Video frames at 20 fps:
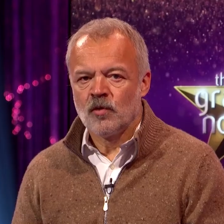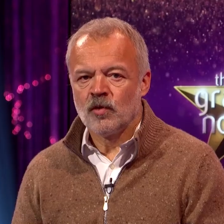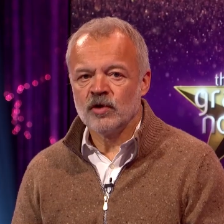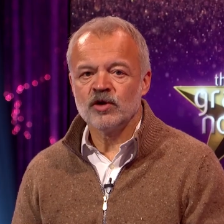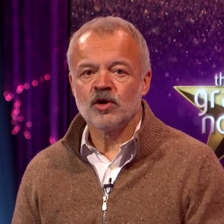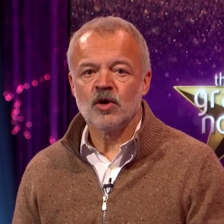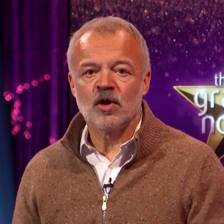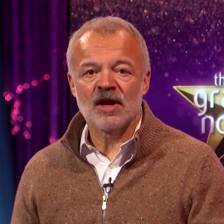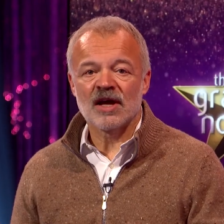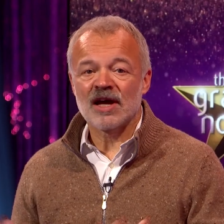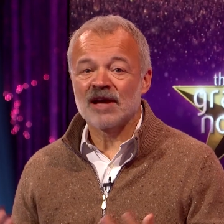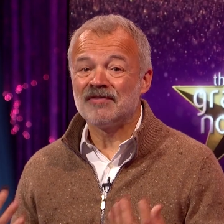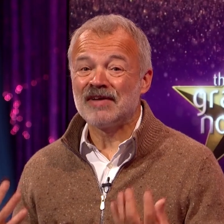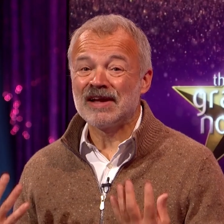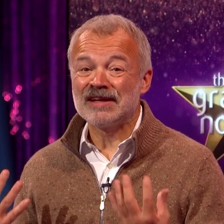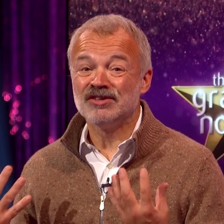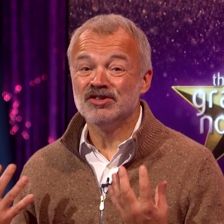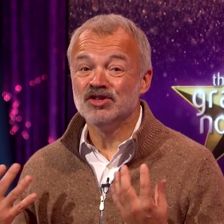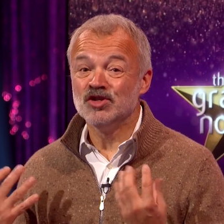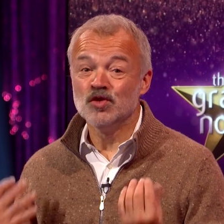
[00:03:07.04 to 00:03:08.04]
Well, you know, like, I've
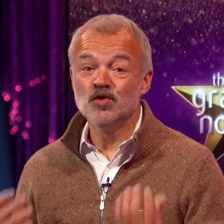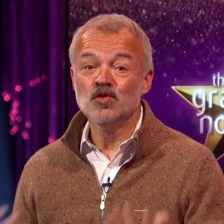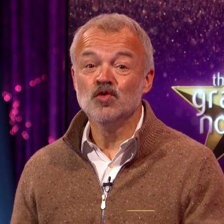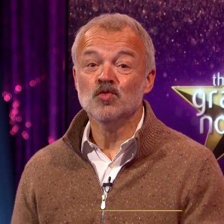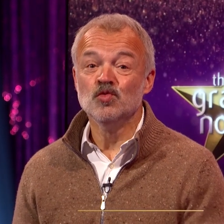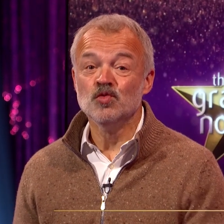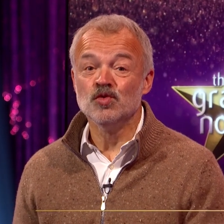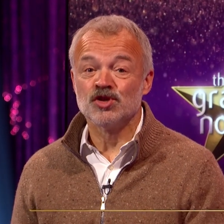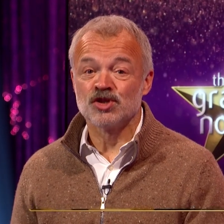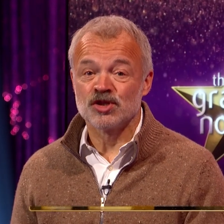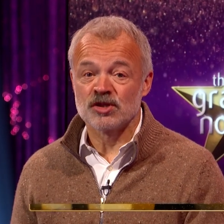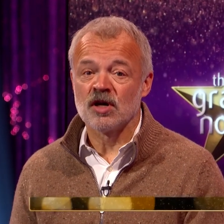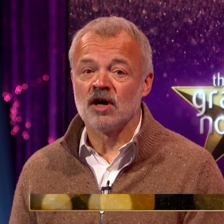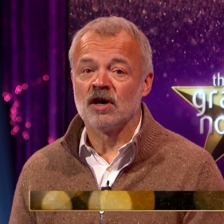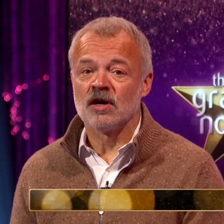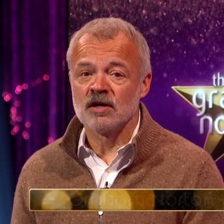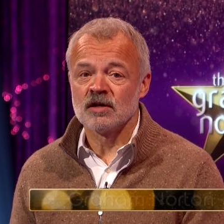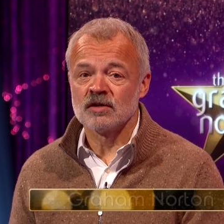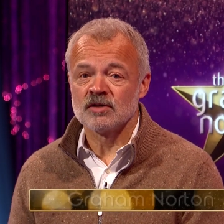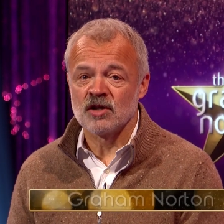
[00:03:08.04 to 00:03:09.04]
had huge
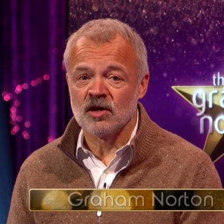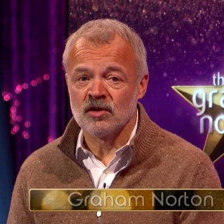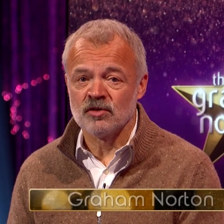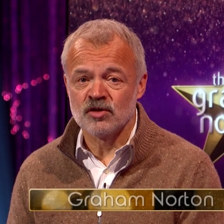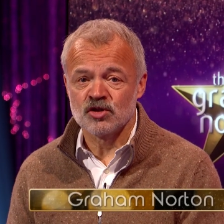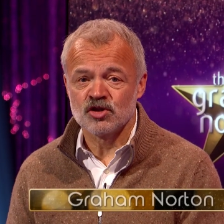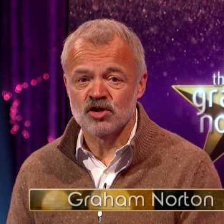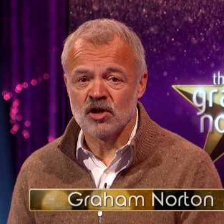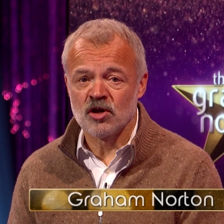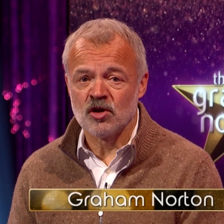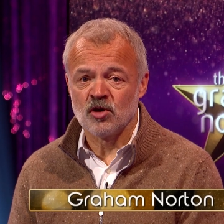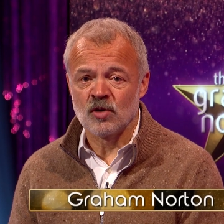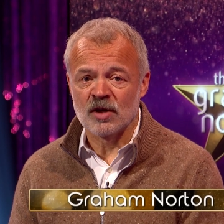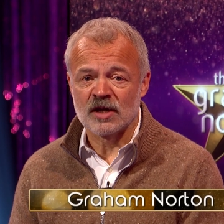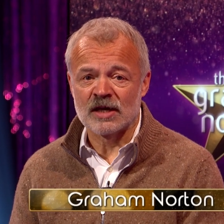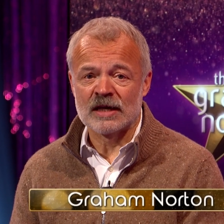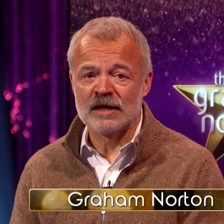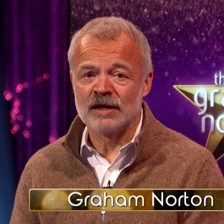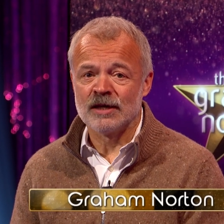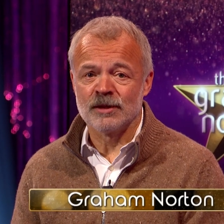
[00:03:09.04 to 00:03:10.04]
stars on the show,
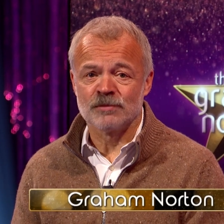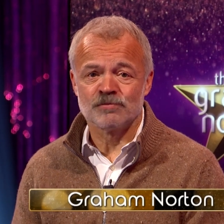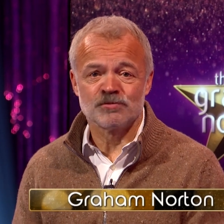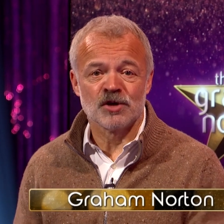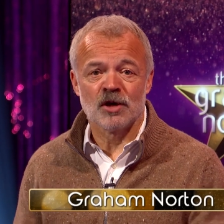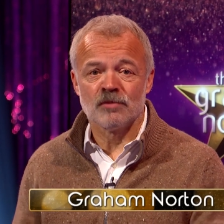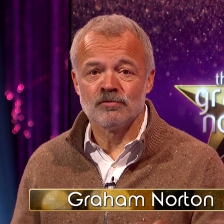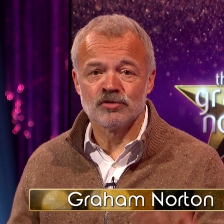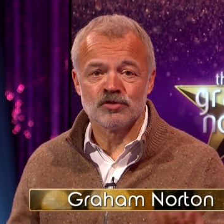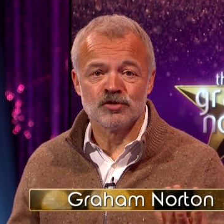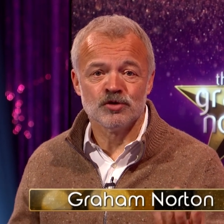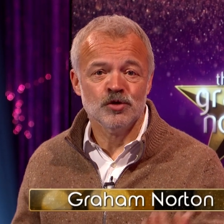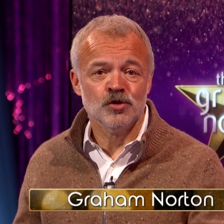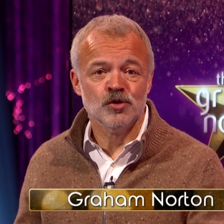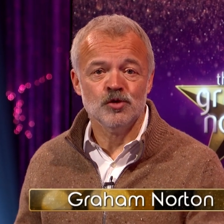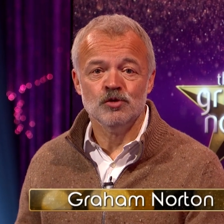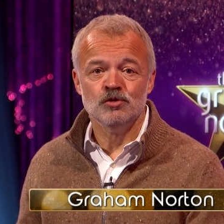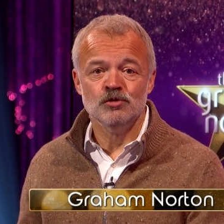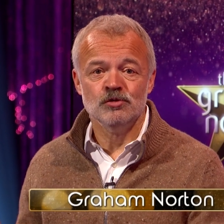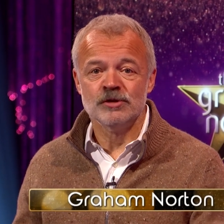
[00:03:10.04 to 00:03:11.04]
like Tom
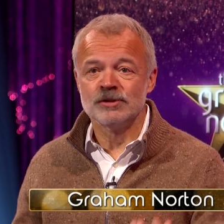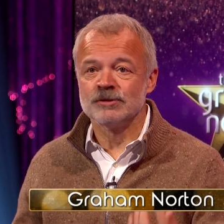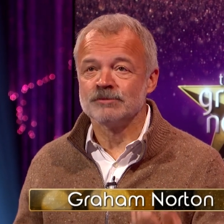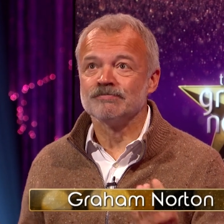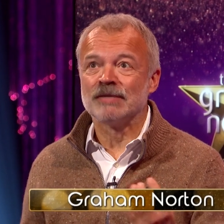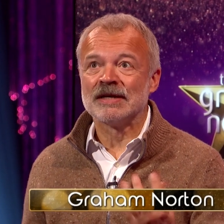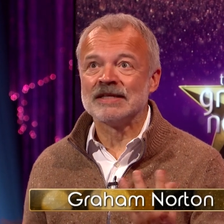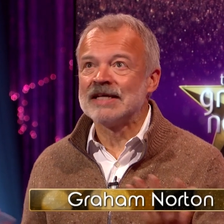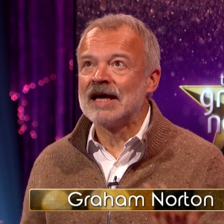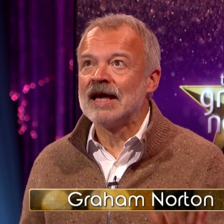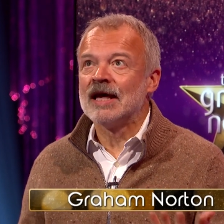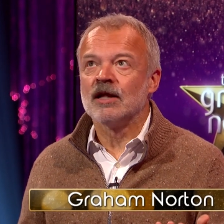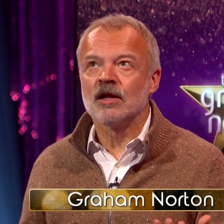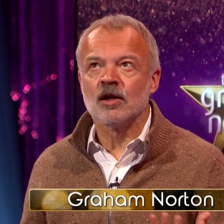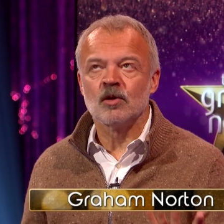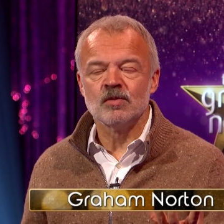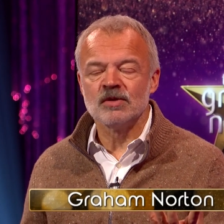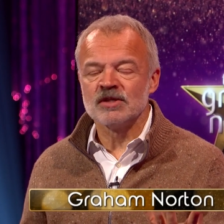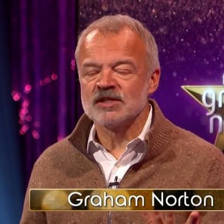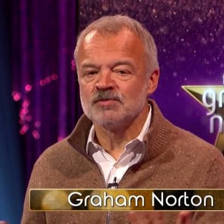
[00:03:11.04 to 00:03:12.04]
Cruise,
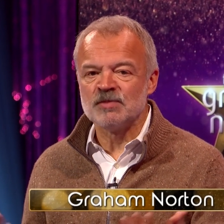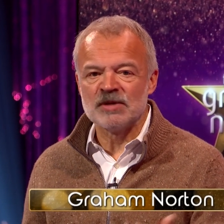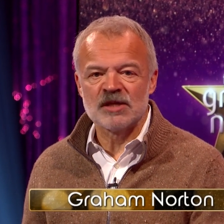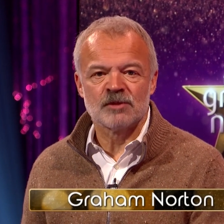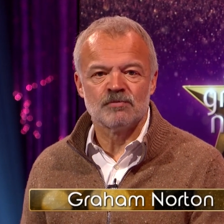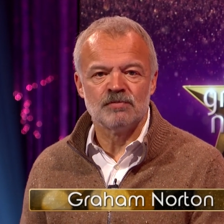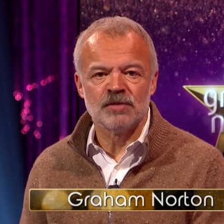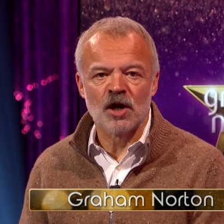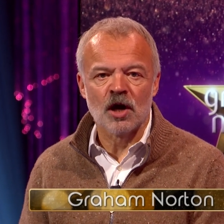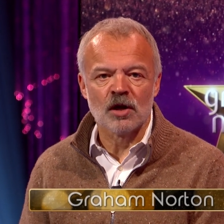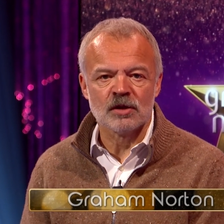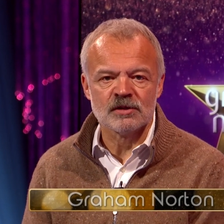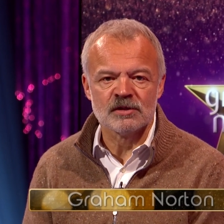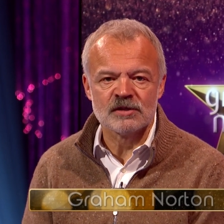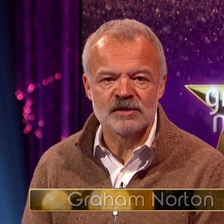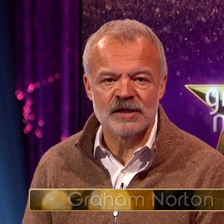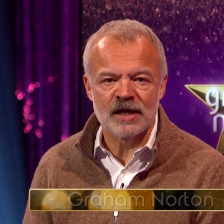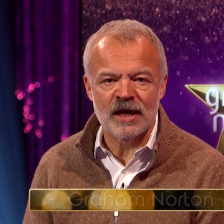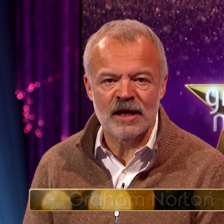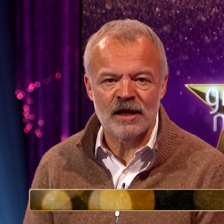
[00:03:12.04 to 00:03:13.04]
Adele, Will Smith,
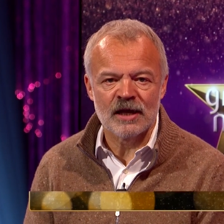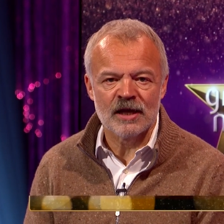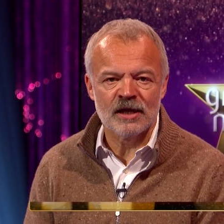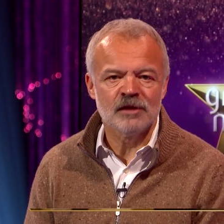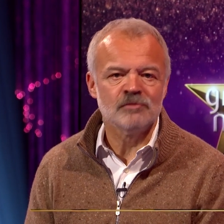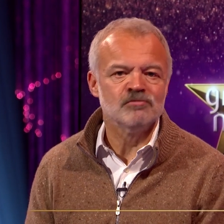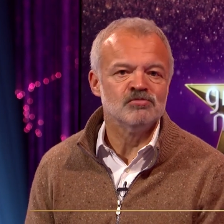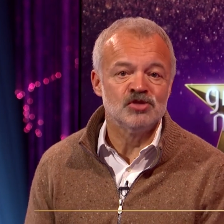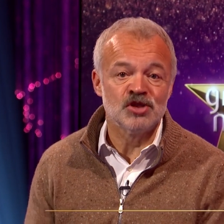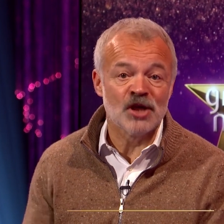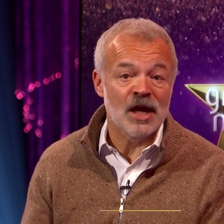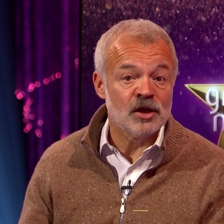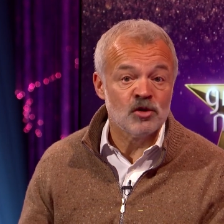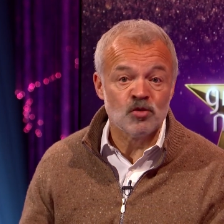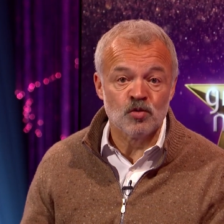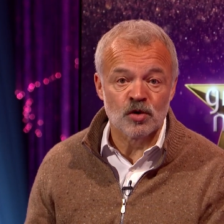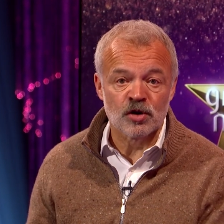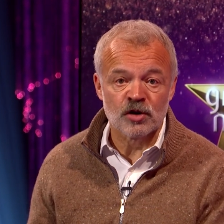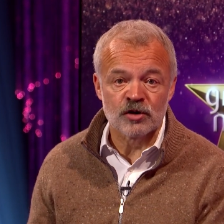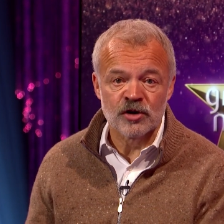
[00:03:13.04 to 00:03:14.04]
Beyonce,
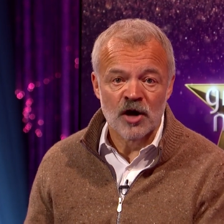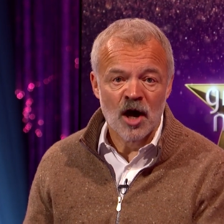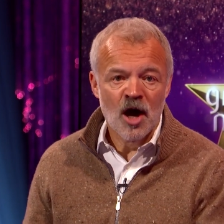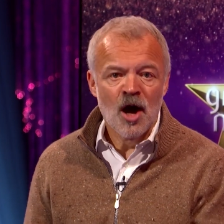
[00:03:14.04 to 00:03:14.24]
Jedward,